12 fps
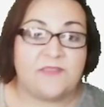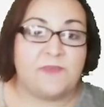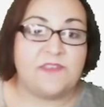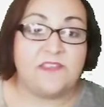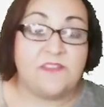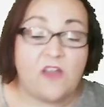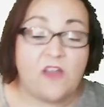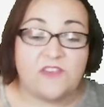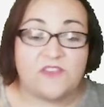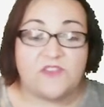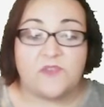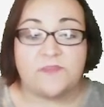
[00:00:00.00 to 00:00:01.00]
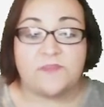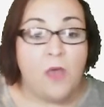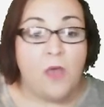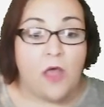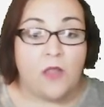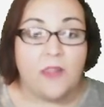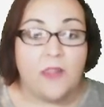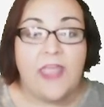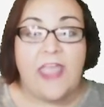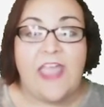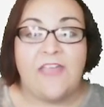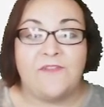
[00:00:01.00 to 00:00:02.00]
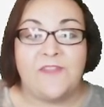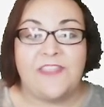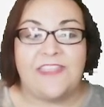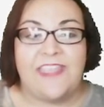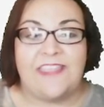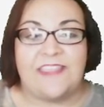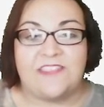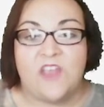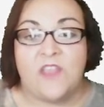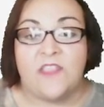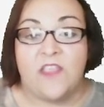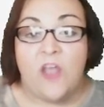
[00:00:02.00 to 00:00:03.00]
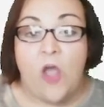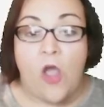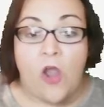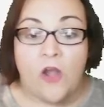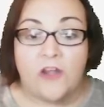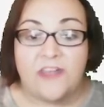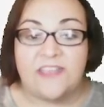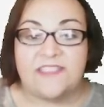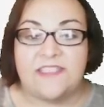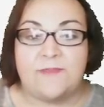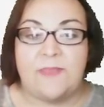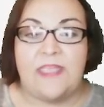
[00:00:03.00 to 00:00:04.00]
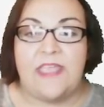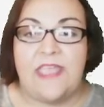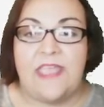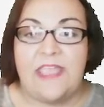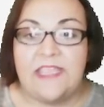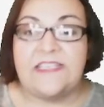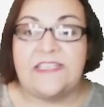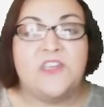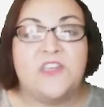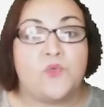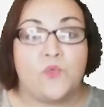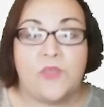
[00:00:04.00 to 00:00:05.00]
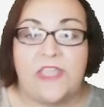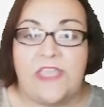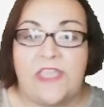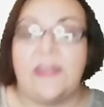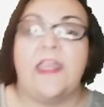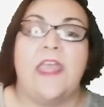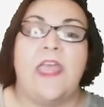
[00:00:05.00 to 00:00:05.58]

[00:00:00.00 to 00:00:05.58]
Business cards are so small, everything that's on the card needs to be easy to read,